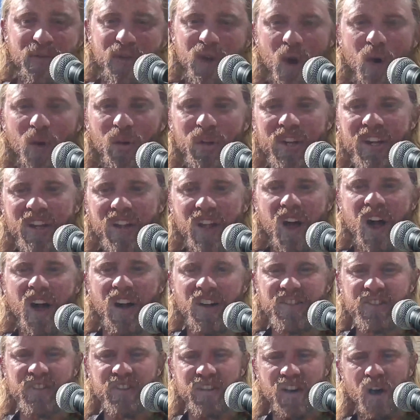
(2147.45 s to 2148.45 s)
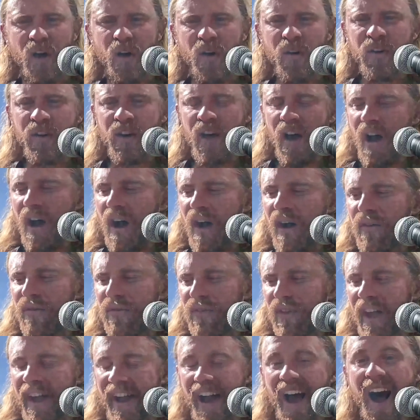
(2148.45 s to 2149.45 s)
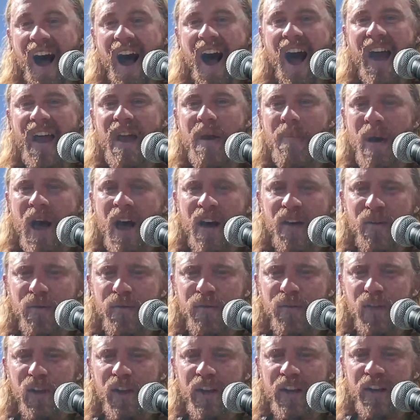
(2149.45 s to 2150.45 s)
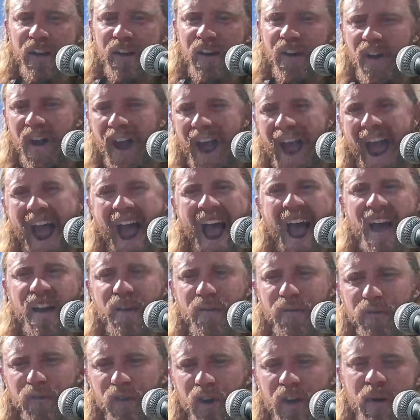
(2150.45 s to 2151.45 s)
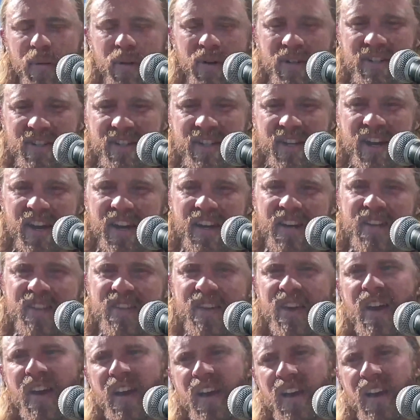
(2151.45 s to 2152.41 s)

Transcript: Goldilocks zone of like high amount of flicker at frequencies